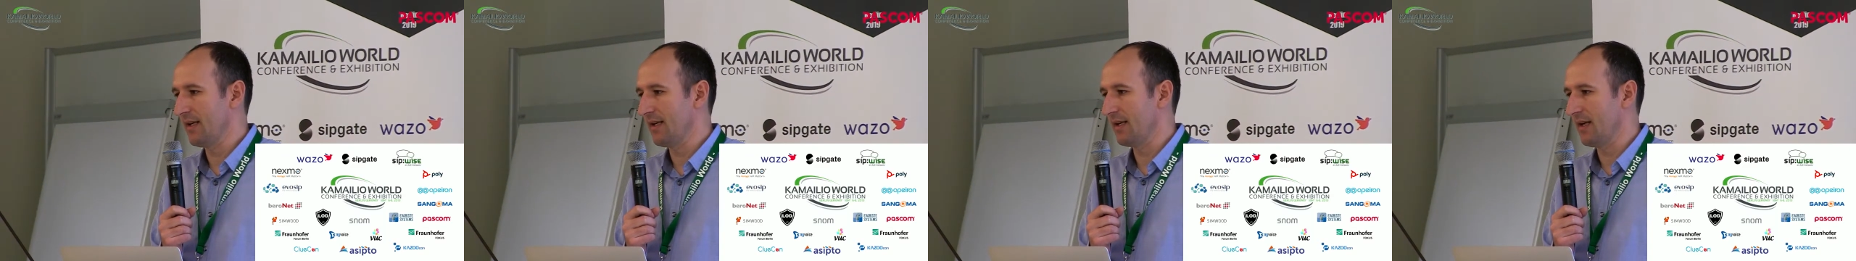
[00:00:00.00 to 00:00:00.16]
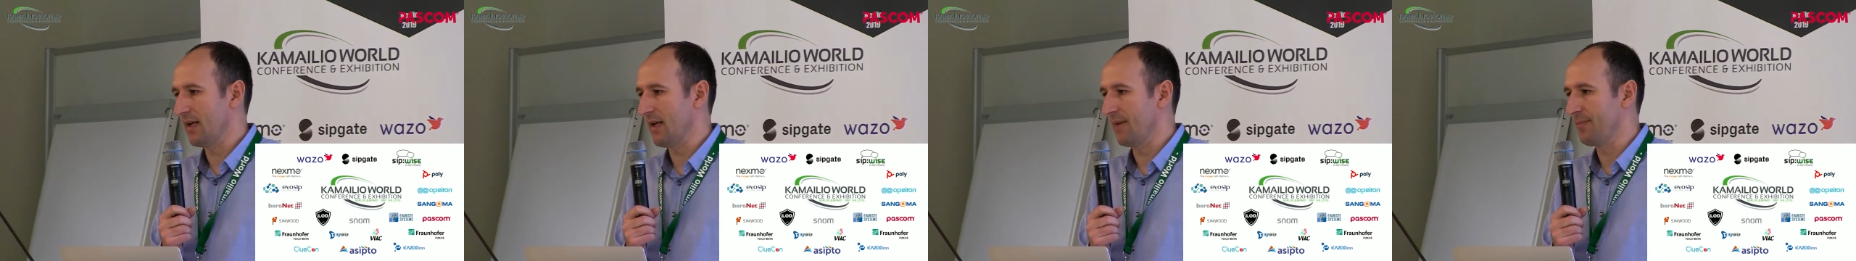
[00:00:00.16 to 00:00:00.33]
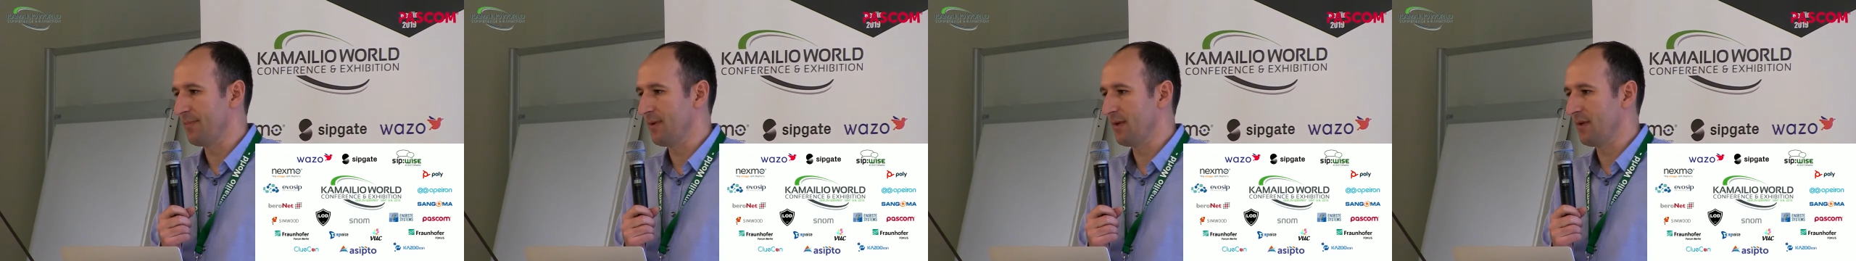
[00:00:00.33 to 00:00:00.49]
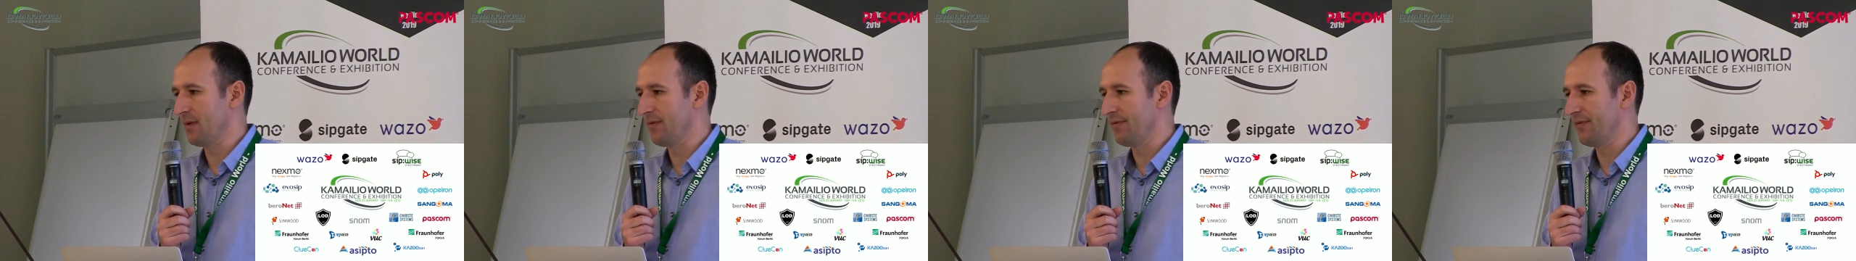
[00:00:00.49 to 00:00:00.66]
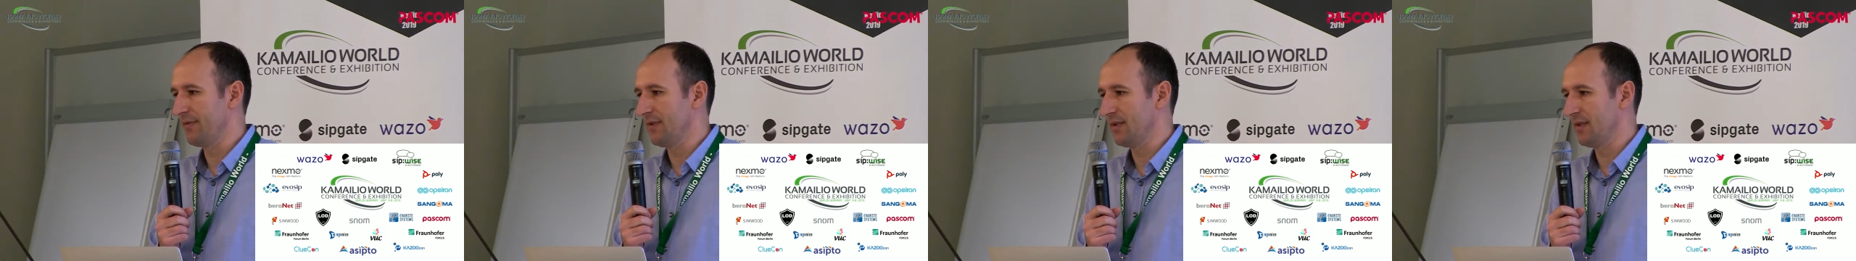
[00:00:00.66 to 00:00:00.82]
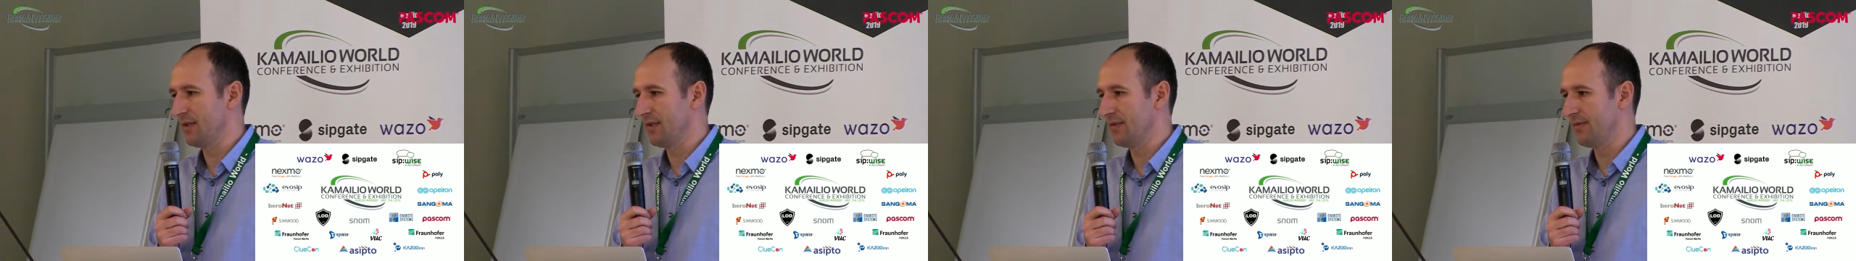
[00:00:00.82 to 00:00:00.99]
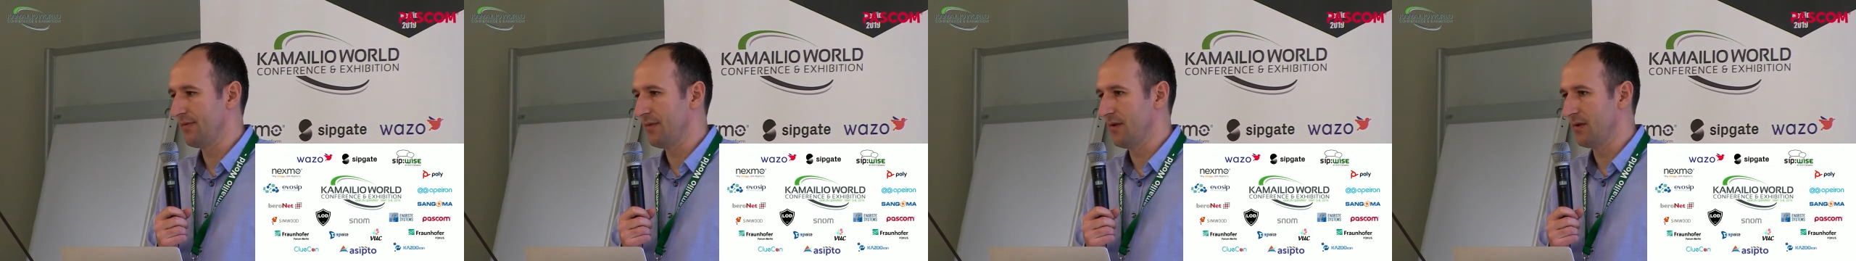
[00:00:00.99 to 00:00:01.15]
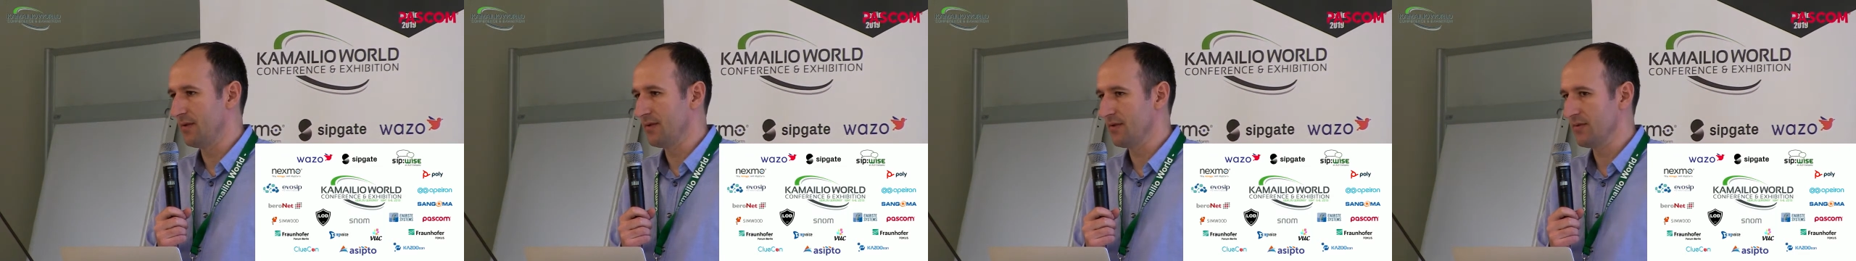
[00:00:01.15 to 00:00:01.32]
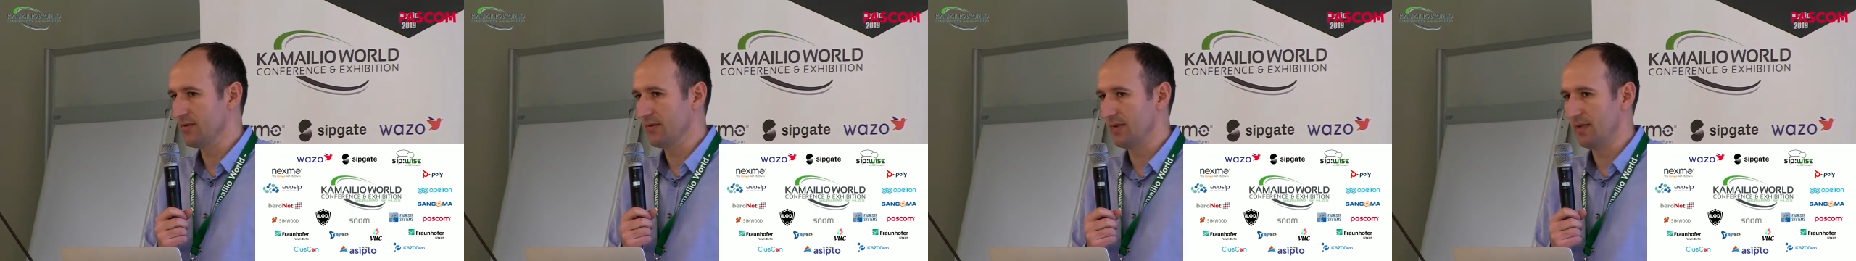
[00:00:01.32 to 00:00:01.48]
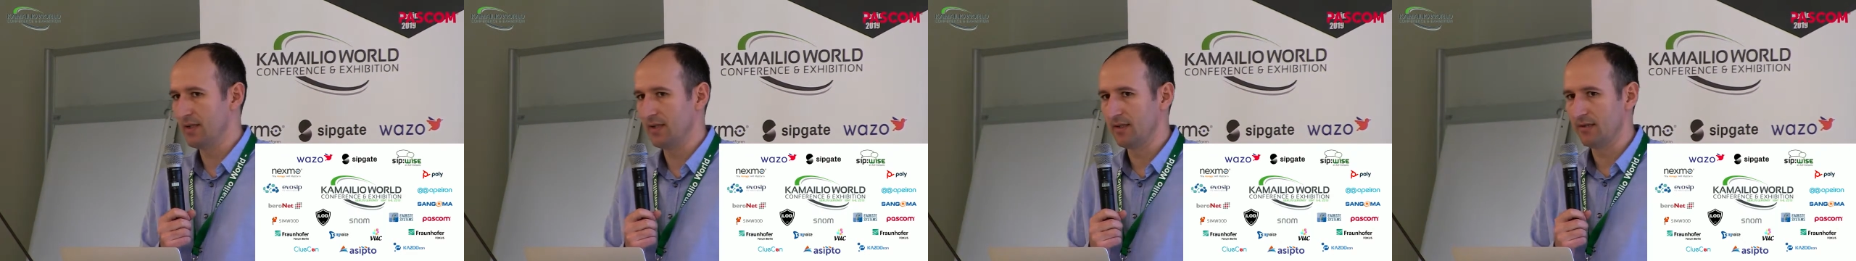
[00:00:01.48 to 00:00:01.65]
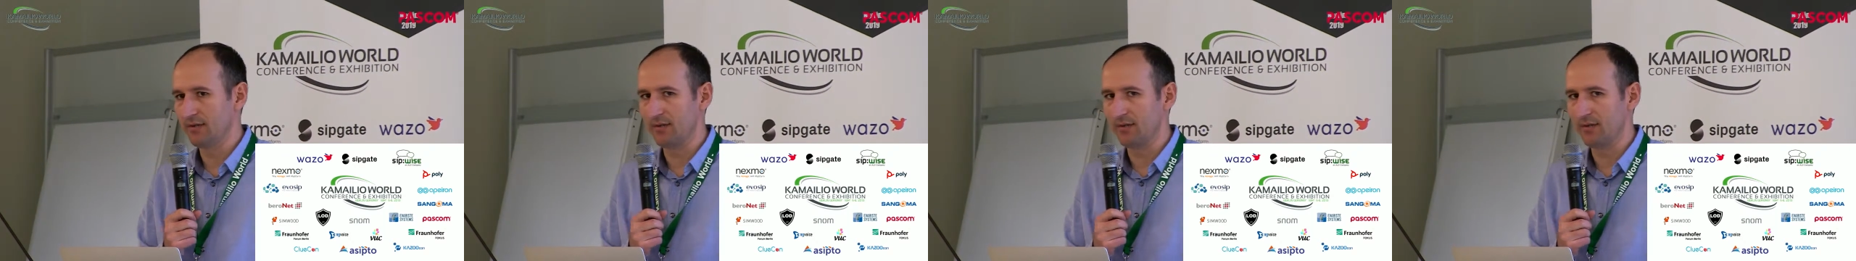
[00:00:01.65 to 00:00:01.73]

A couple of phones will